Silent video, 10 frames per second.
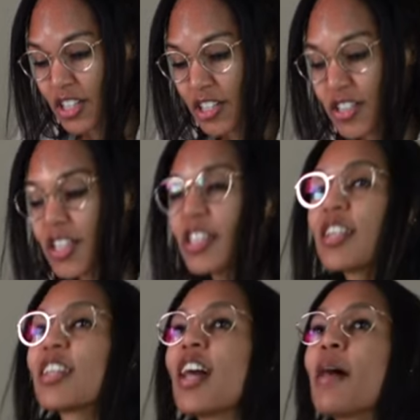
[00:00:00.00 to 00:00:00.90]
and I was like,
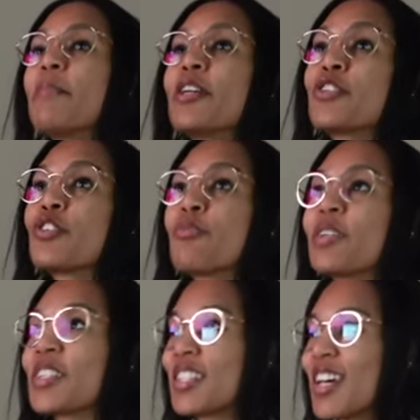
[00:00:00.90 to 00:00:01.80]
that makes so
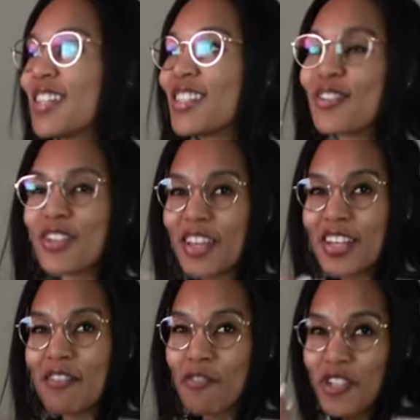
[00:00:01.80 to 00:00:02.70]
much sense. So now
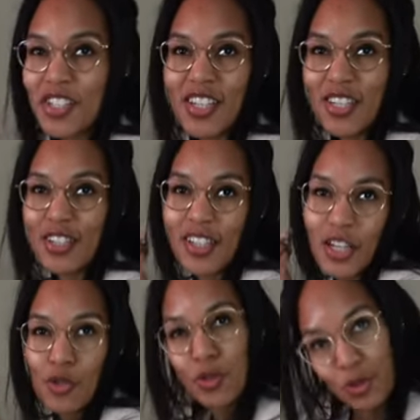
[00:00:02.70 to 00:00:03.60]
that everyone's into
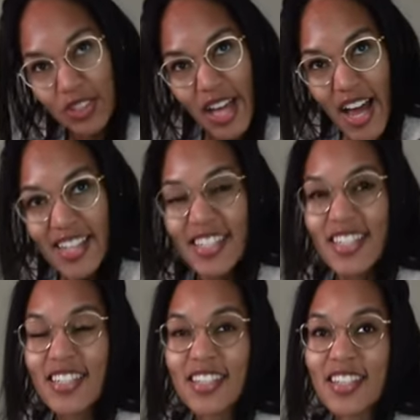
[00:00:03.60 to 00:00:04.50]
like Google
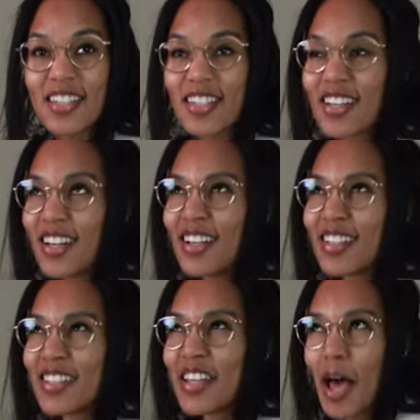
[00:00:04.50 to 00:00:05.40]
Glasses and
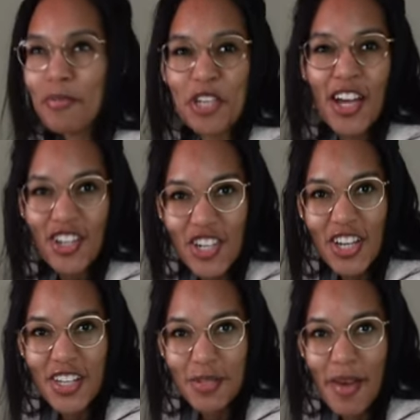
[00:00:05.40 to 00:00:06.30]
Snapchat
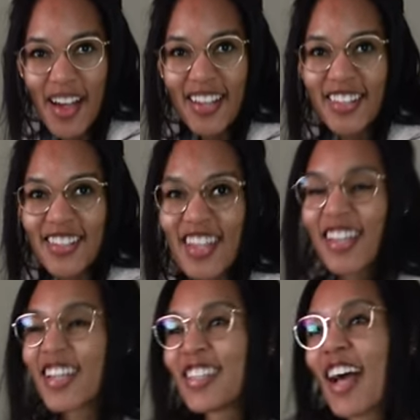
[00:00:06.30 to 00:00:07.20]
shades back in the
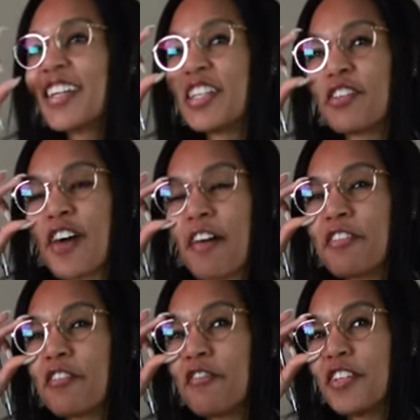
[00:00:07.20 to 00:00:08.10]
day. Like the idea of
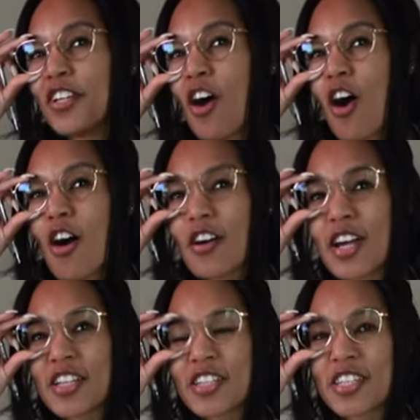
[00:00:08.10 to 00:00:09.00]
having VR
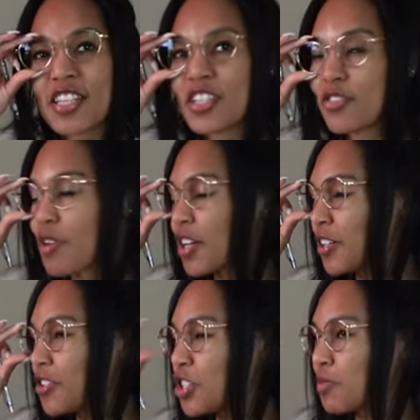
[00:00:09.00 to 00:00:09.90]
as thin as
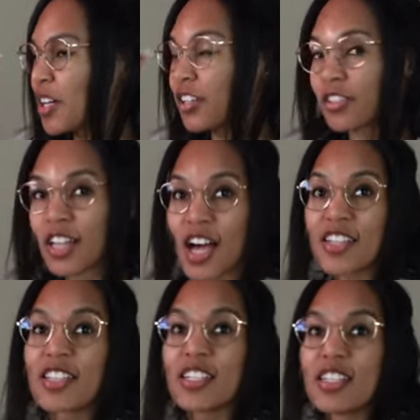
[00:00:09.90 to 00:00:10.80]
regular schmegular
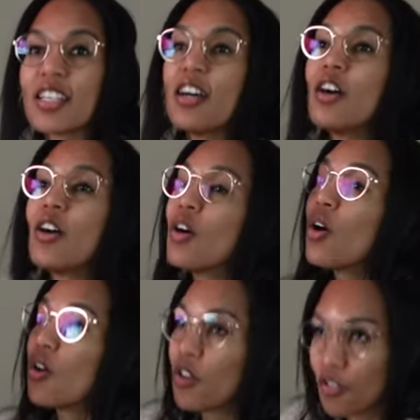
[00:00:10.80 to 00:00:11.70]
glasses,
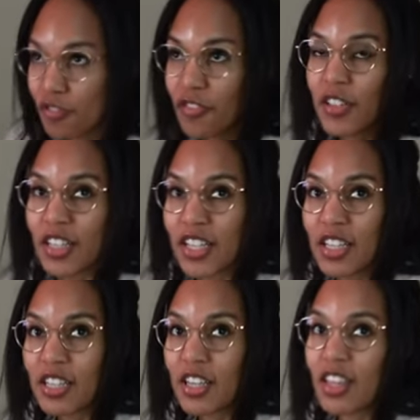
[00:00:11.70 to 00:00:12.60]

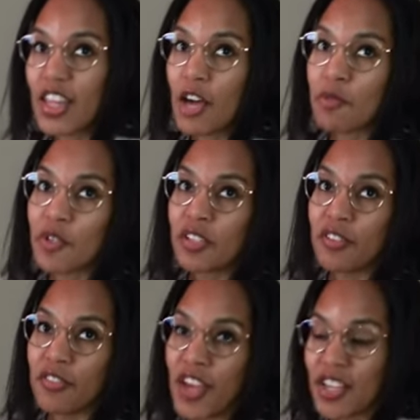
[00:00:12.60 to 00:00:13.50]
hopefully that will
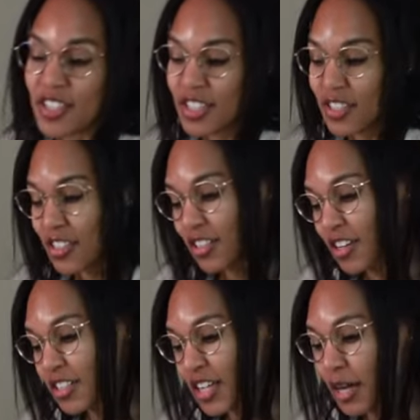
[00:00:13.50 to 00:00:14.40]
advance it. Because a
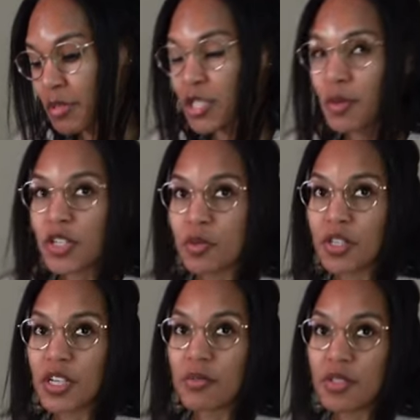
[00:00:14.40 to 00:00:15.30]
lot of times, especially
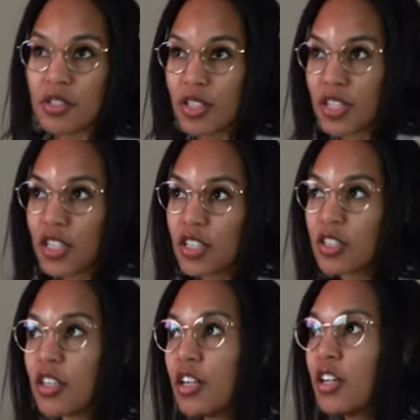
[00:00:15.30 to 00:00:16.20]
when it comes to like
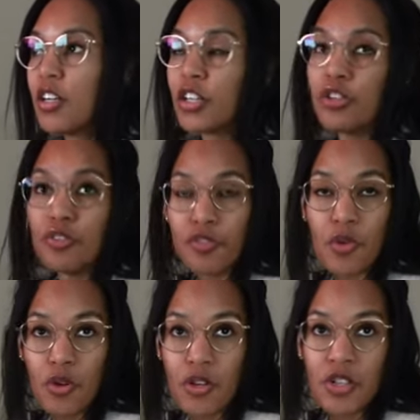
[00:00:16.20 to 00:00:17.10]

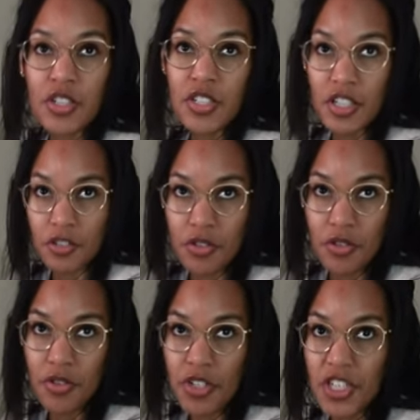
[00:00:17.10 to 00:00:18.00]
Q4 sales
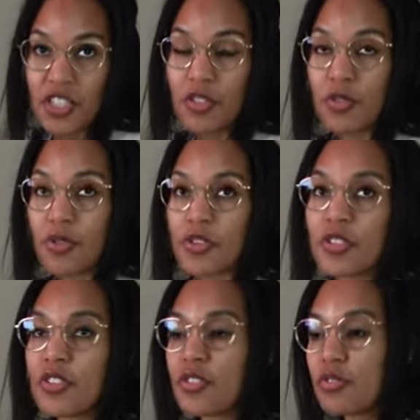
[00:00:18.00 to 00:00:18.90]
earnings, in order
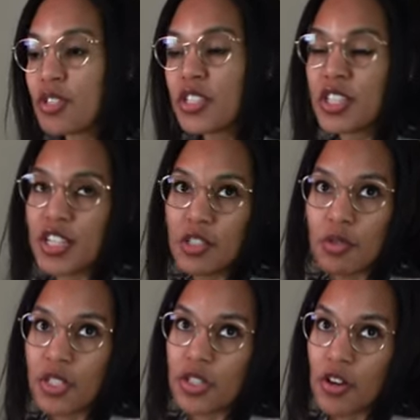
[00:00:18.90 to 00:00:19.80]
to do these things
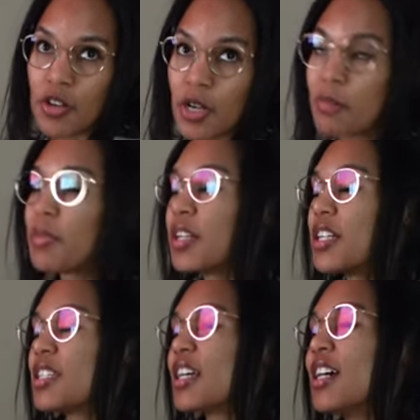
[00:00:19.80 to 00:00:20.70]
with startup
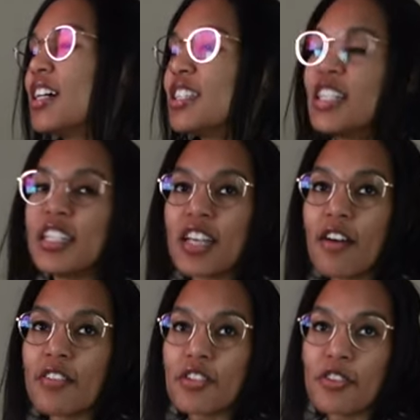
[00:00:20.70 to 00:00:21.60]
companies, they need to
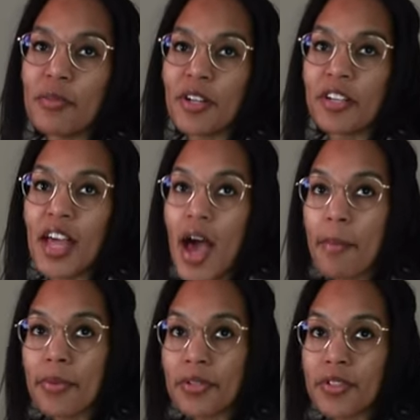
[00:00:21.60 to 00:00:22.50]
have a certain amount of
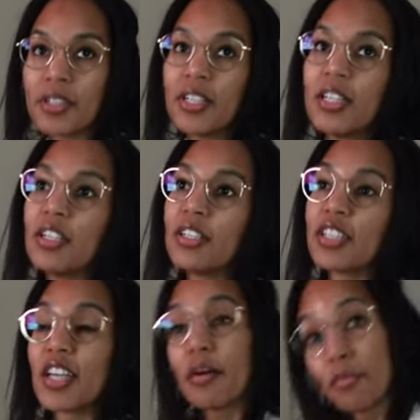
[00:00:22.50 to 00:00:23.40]
capital
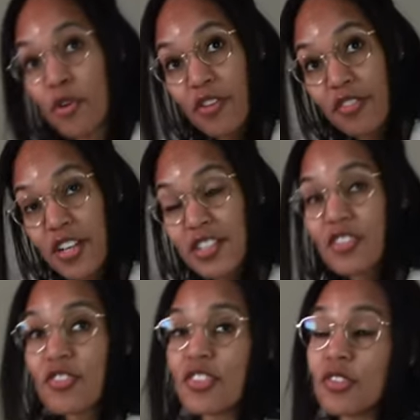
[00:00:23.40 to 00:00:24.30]
to get more
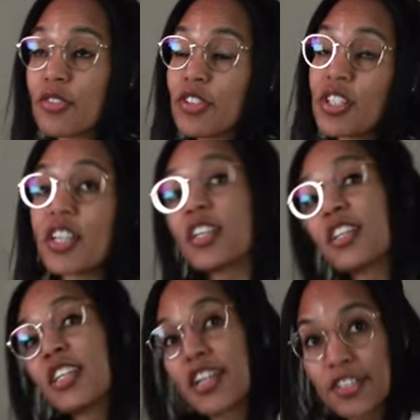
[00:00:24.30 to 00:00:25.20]
investors in order to get
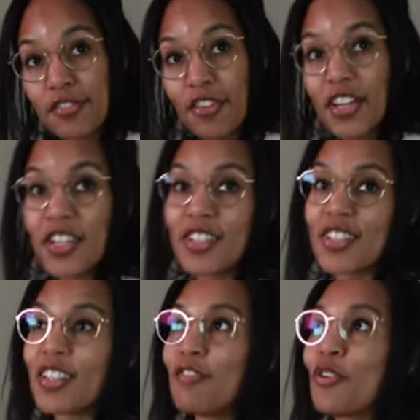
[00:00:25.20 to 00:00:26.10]
to the next
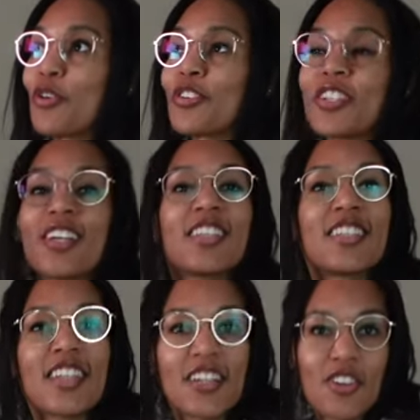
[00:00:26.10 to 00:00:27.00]
phase, in order to get the
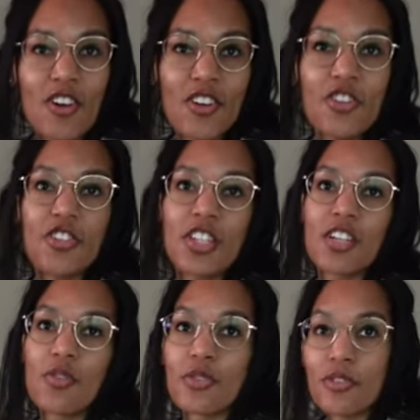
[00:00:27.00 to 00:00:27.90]

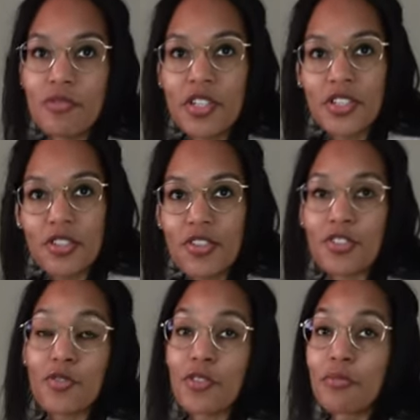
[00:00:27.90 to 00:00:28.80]
technology or the
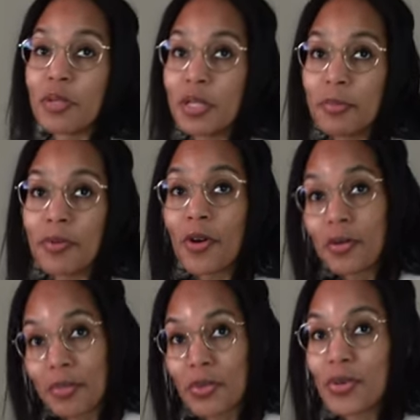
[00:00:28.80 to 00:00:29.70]
research or the people on
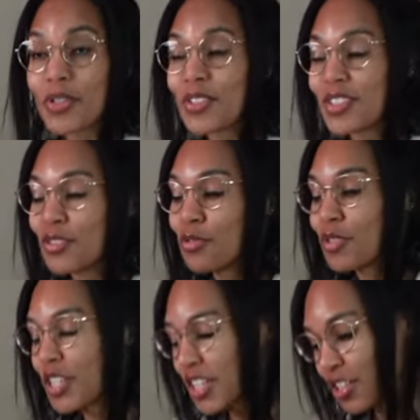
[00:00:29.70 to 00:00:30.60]
board to do
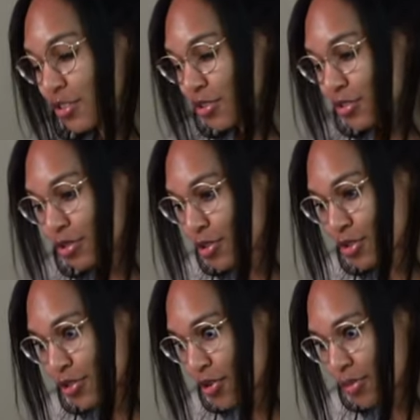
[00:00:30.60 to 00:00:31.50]
what they need to do. There's
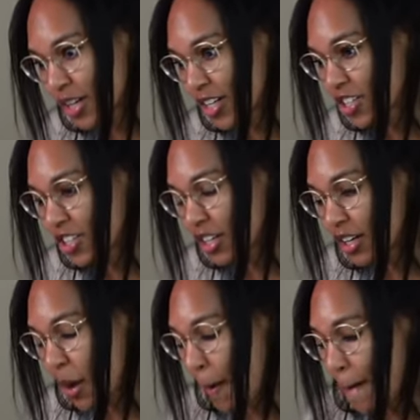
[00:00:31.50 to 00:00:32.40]
so much.
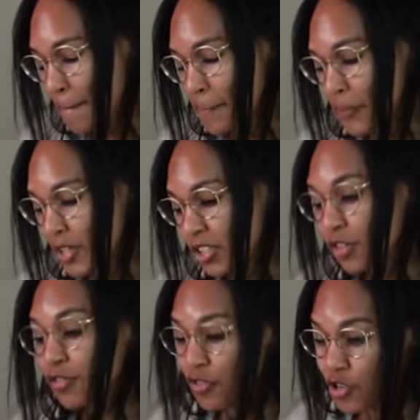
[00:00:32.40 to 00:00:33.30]
It's
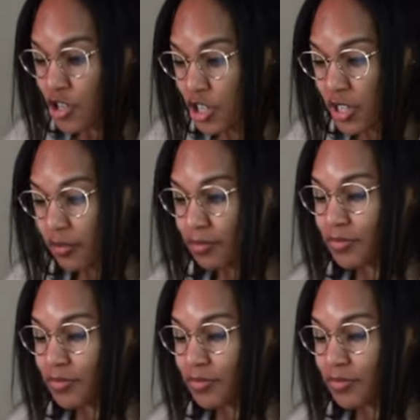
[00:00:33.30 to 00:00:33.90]
unfortunate,